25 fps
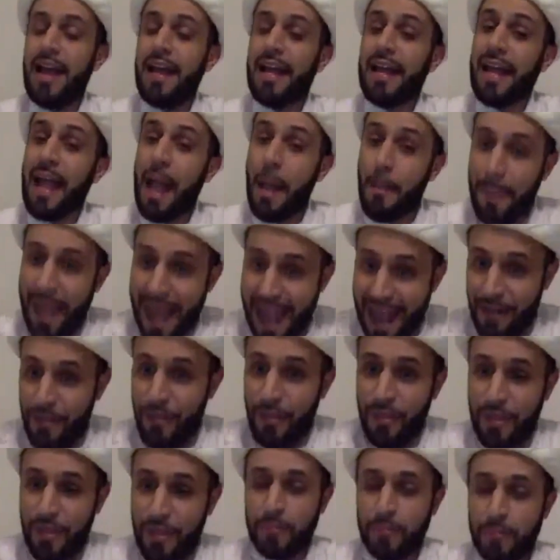
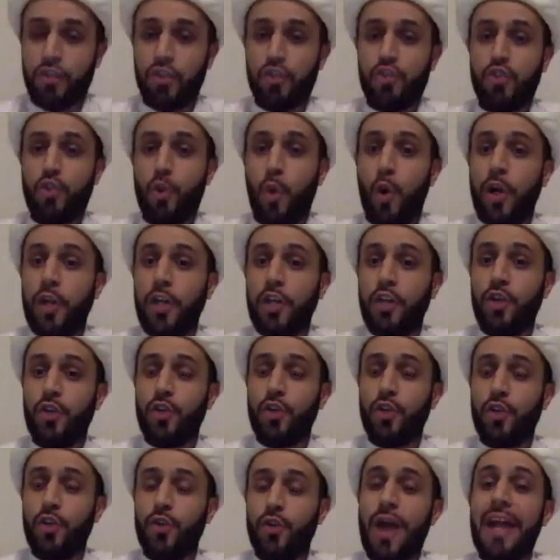Command them to join
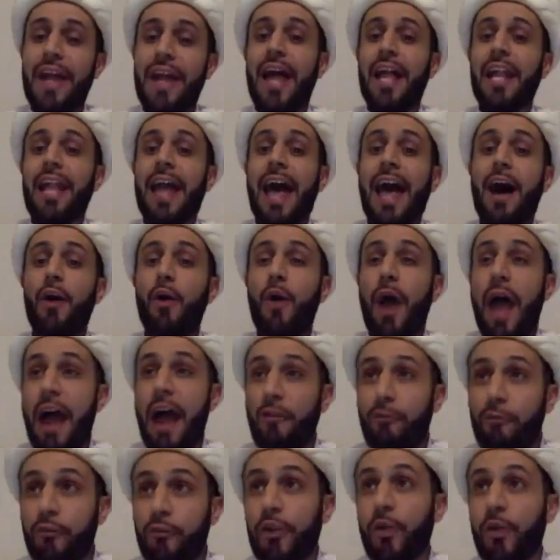you and allow
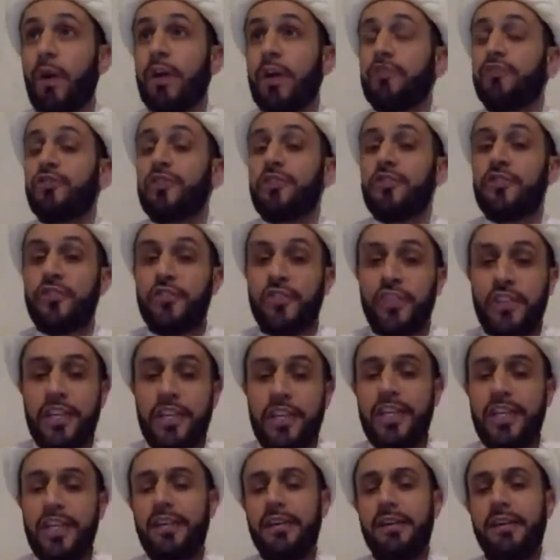everyone to
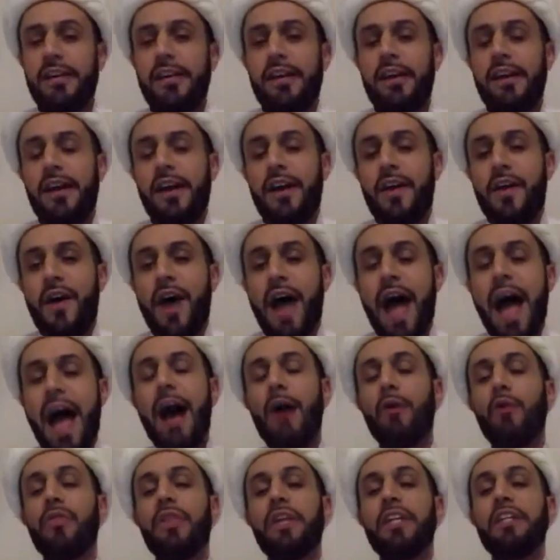see
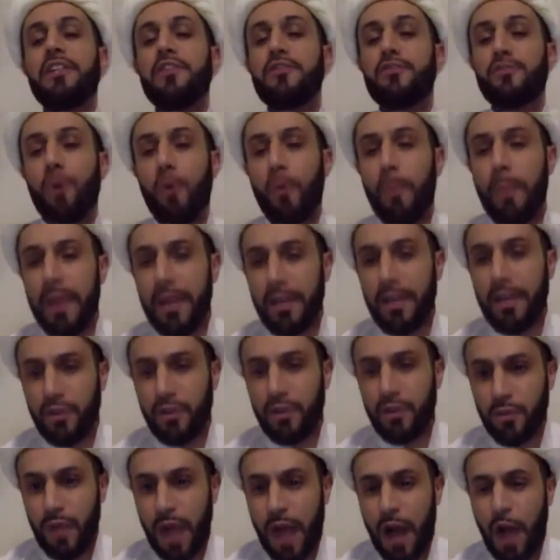how they disobey you,
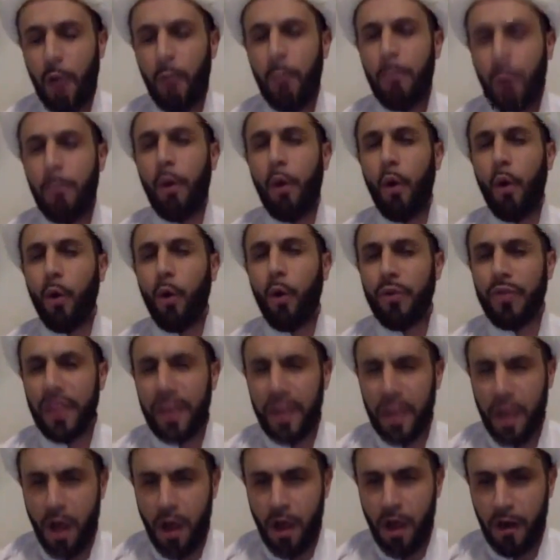how bold they
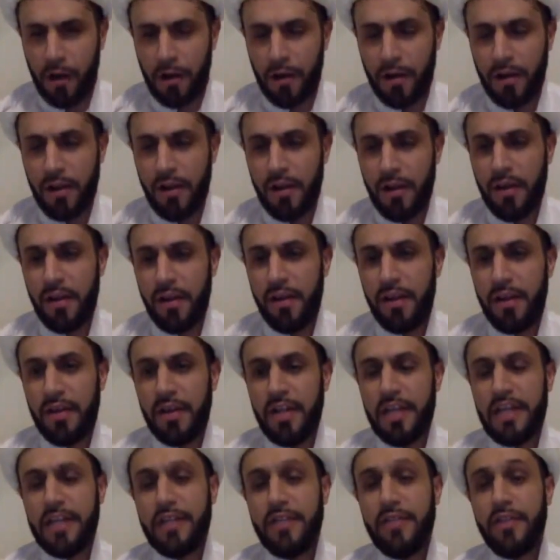are
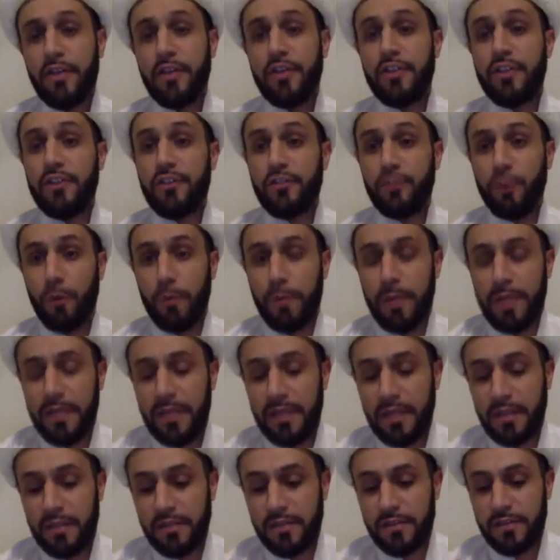in their
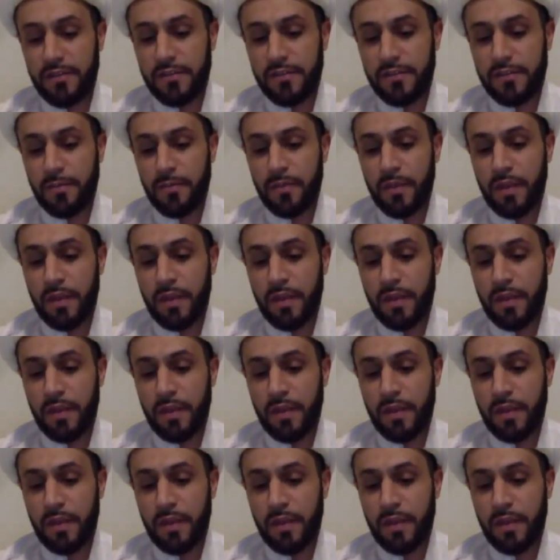disobedience.